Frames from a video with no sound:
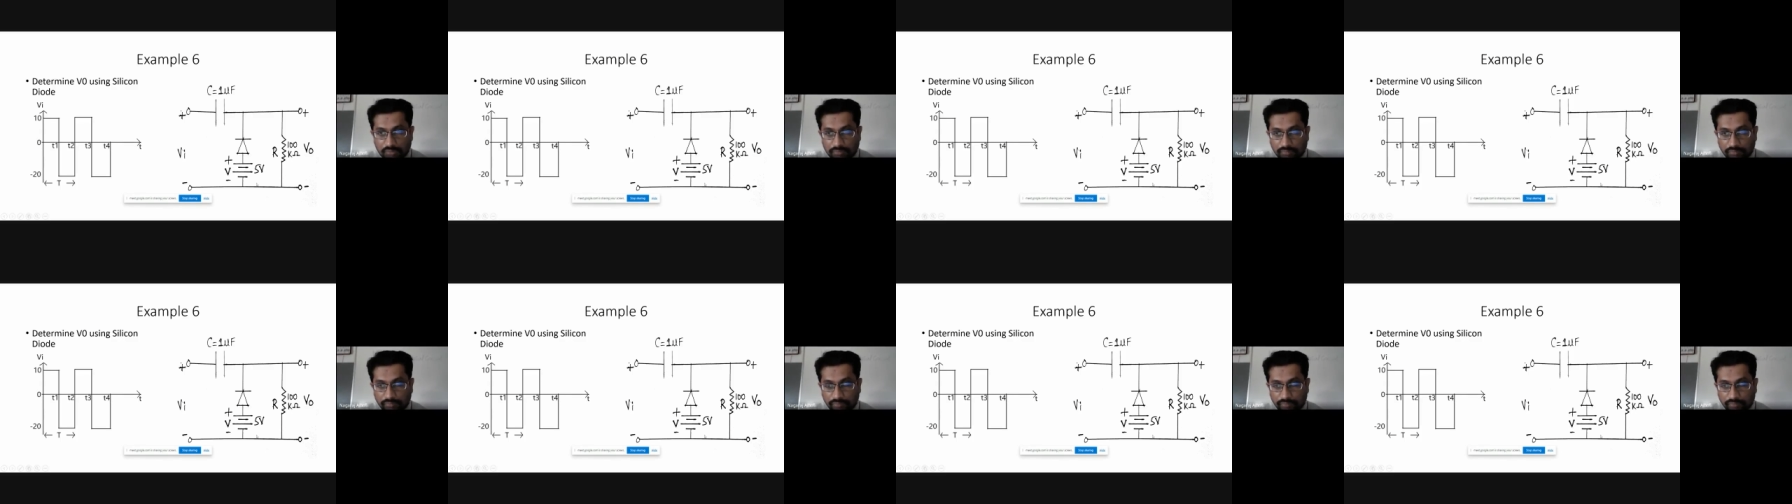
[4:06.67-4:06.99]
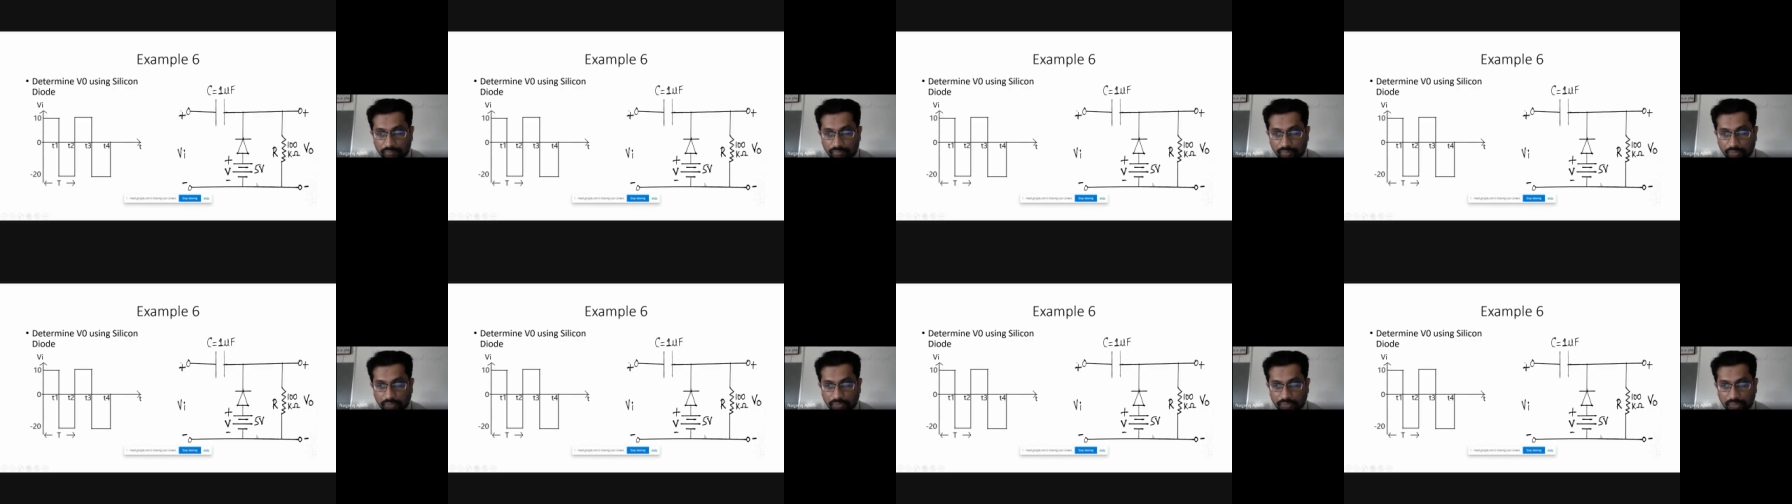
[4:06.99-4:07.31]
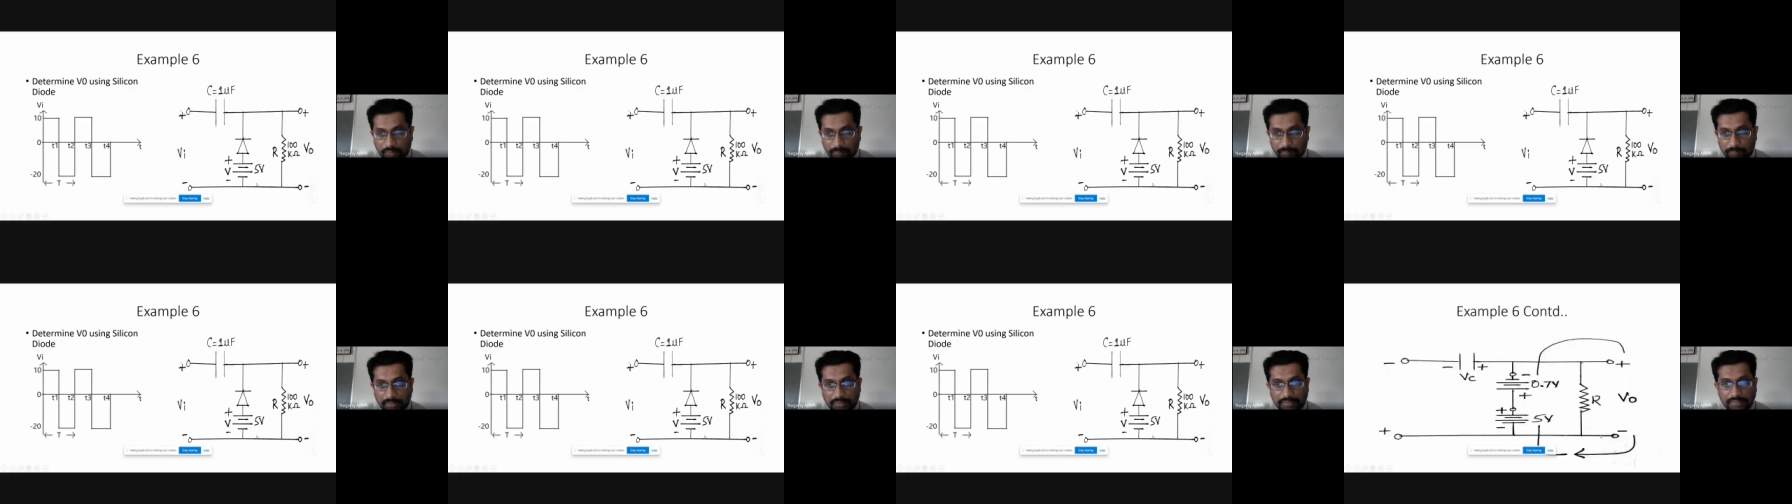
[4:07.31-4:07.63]
if you want
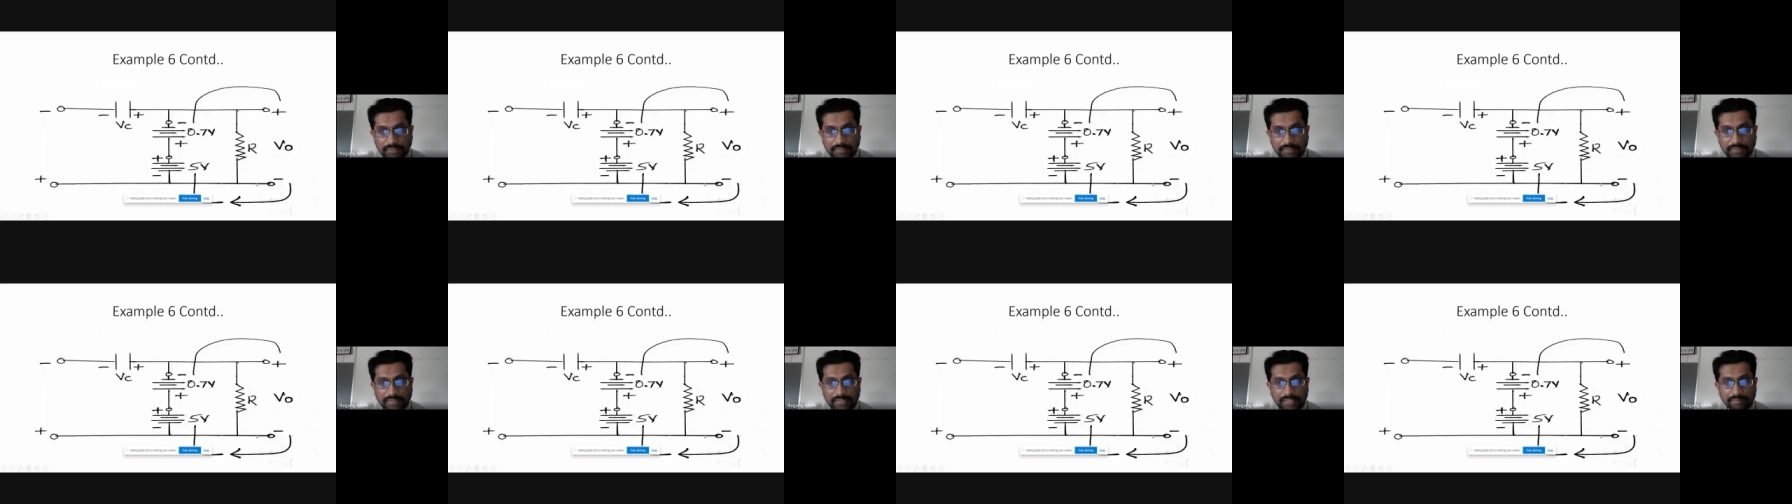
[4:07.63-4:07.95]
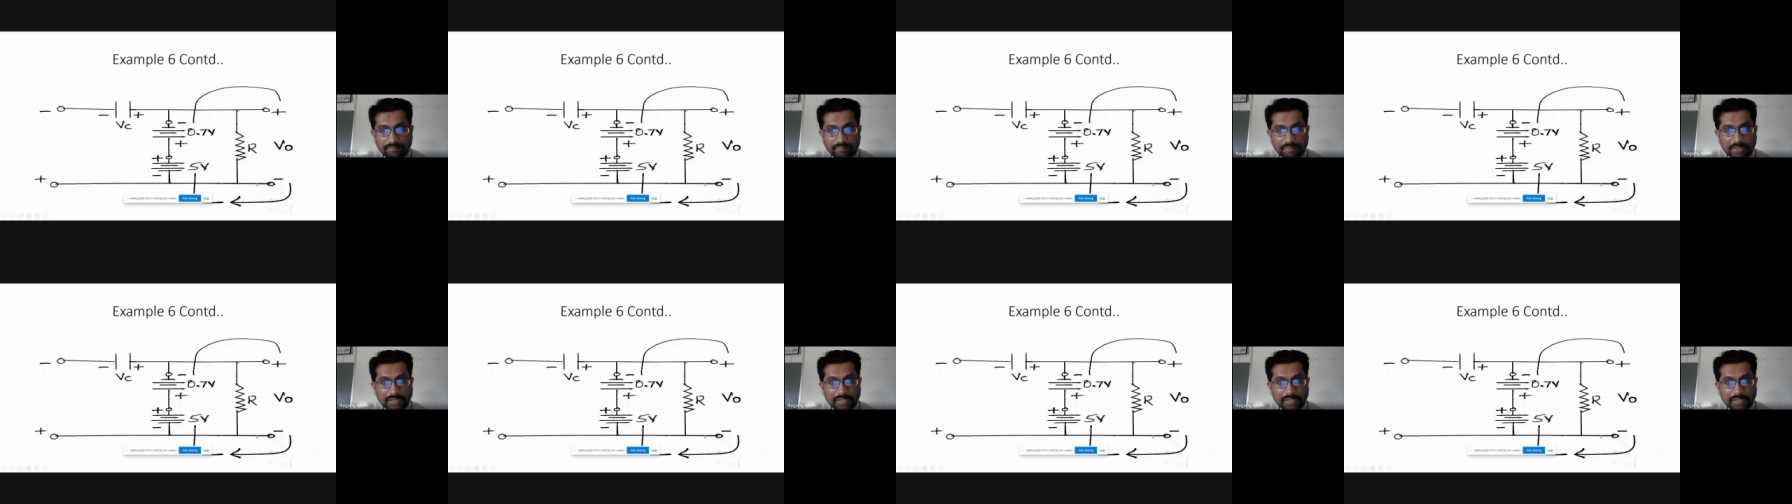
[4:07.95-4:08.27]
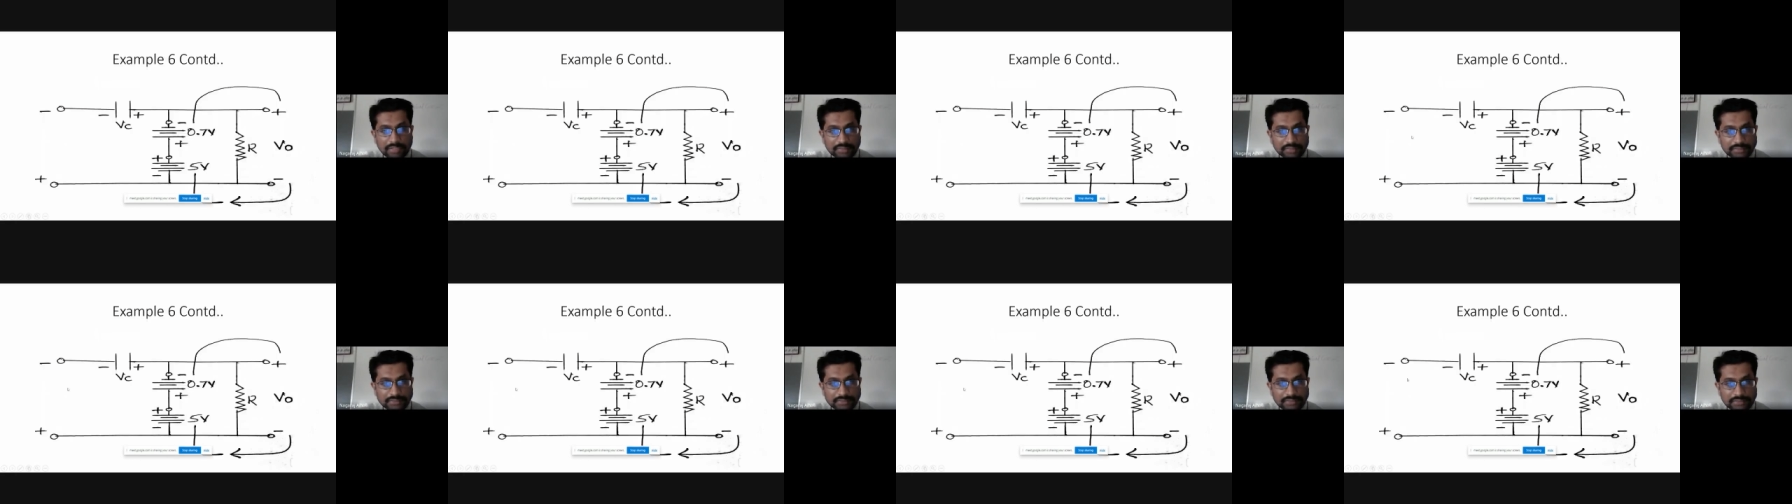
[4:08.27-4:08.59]
to apply the kvl
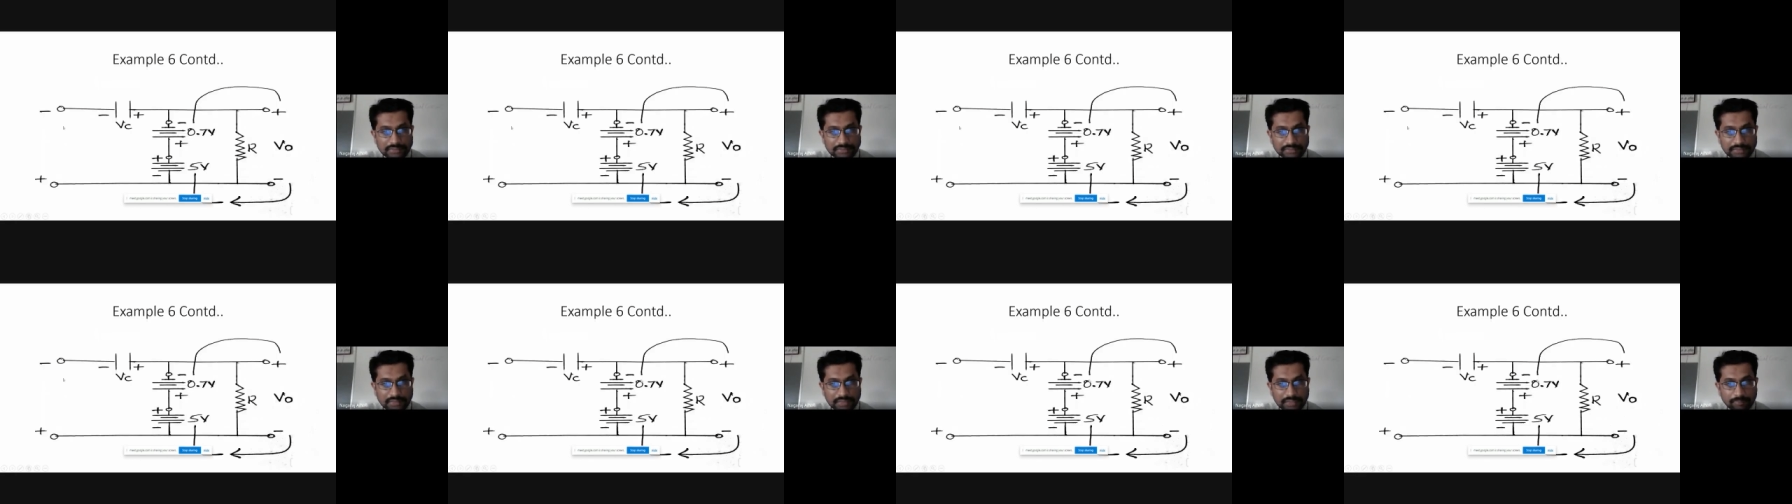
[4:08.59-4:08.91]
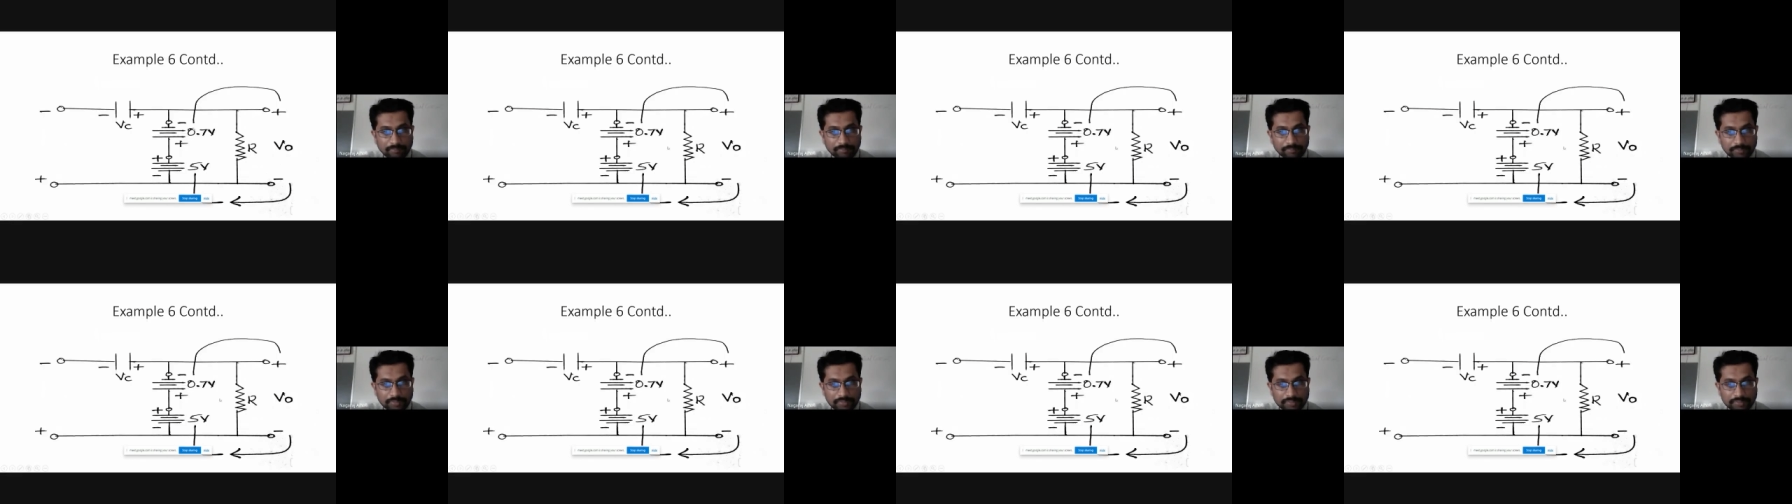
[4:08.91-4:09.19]
here this is the